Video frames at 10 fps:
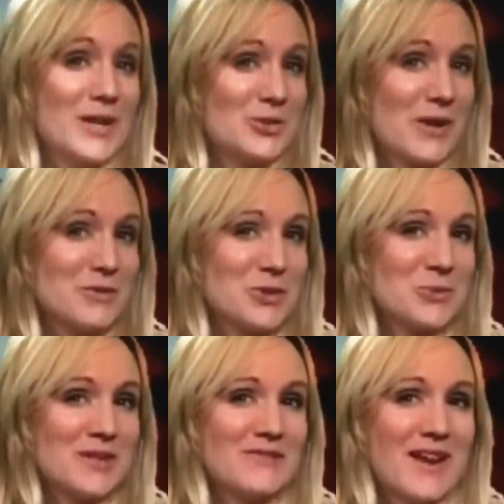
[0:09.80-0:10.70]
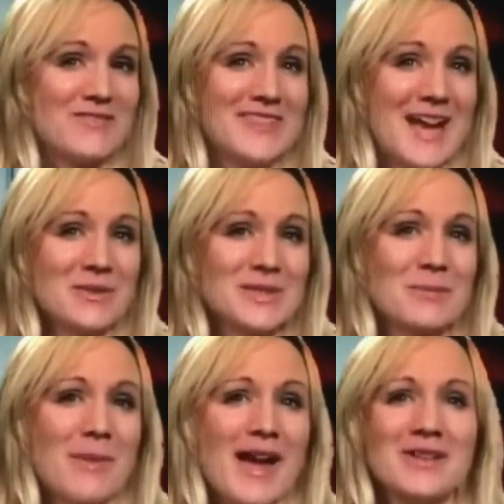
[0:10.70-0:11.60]
travels
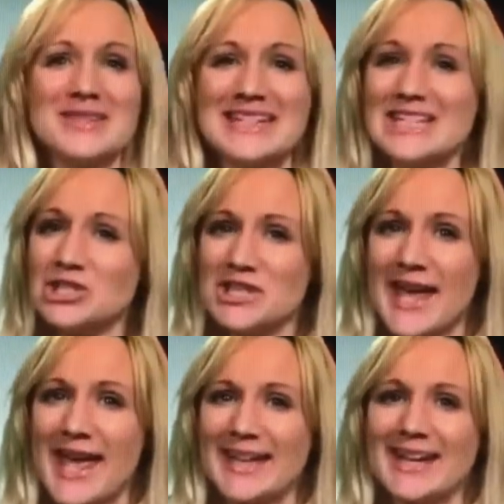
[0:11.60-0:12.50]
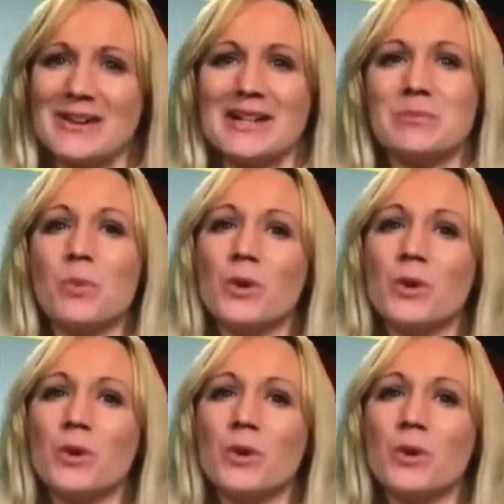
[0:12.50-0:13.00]
25,000 miles each day, carrying